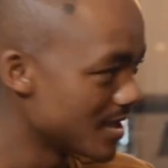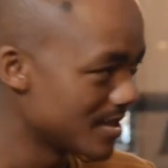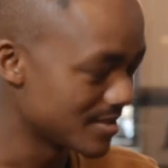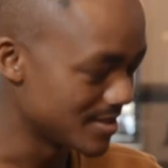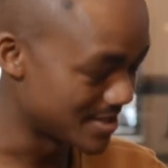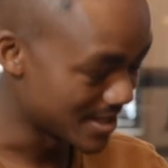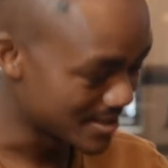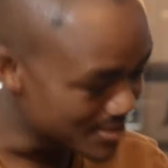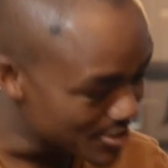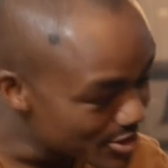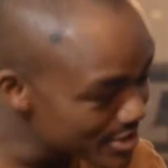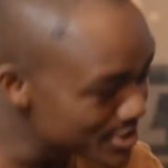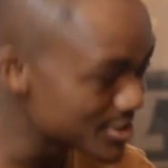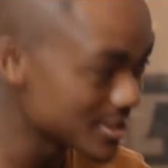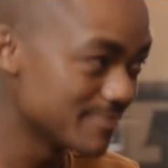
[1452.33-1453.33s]
Is that
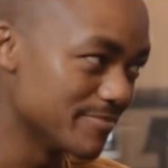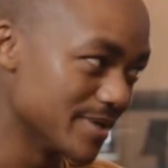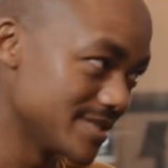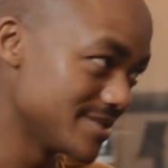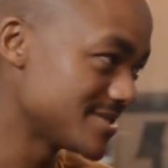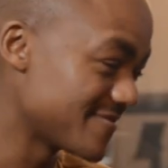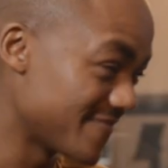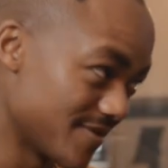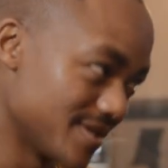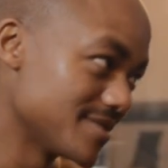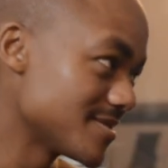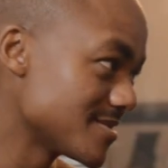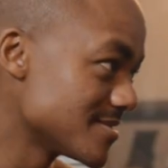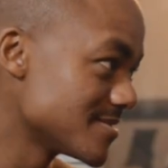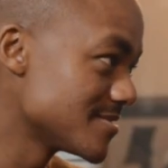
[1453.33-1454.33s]
Christian based
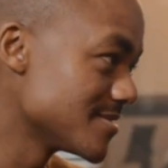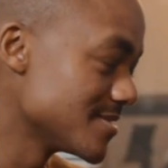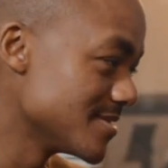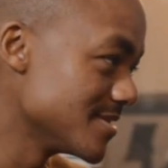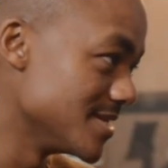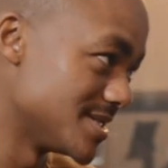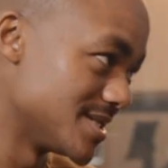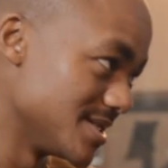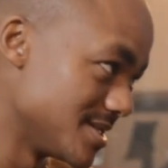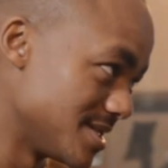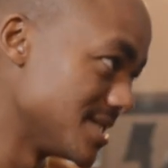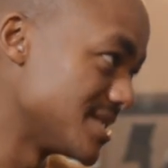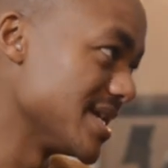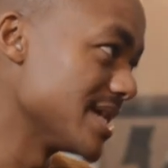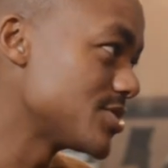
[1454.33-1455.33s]
faith? Is, is,
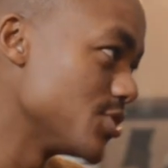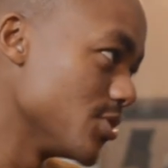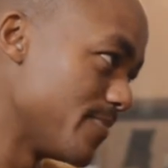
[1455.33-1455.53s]
is that your